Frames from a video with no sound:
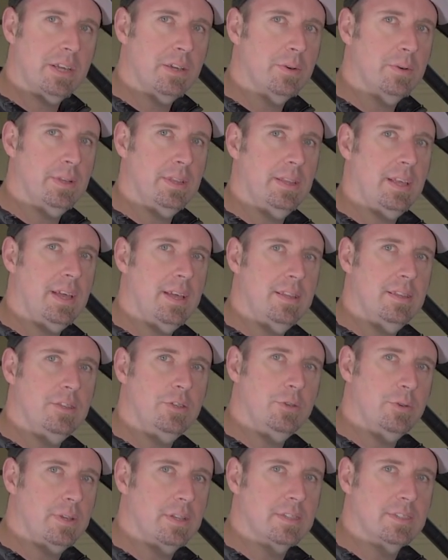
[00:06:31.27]
going dead,
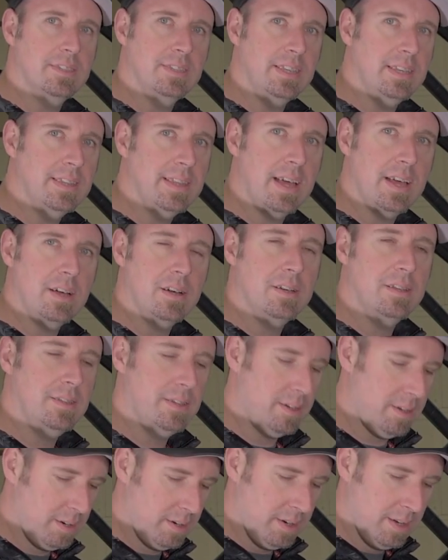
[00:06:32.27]
you can see that on
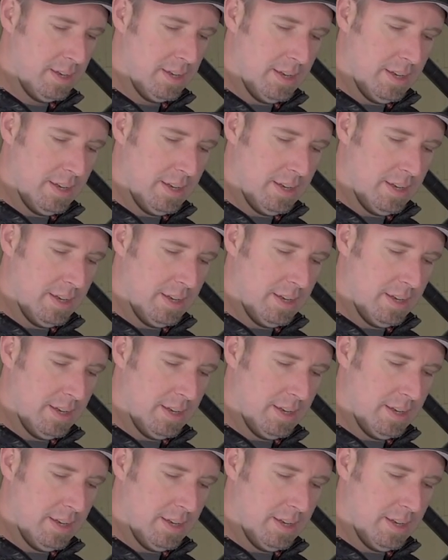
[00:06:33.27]
there.